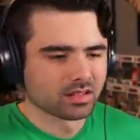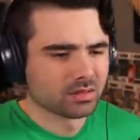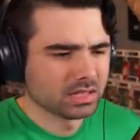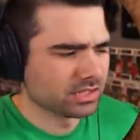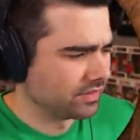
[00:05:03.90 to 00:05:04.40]

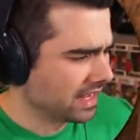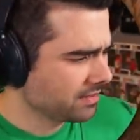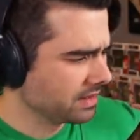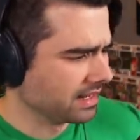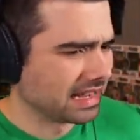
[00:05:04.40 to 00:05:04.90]
What does okay, that
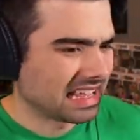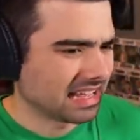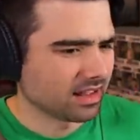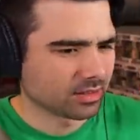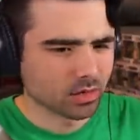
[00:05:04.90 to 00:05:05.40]
mean? So, uh, head
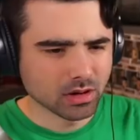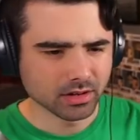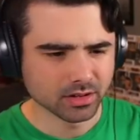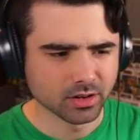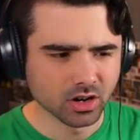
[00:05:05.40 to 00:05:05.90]
out, go out
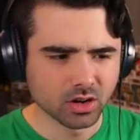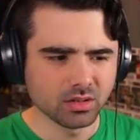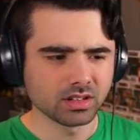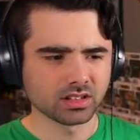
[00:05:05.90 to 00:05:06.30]
on your own?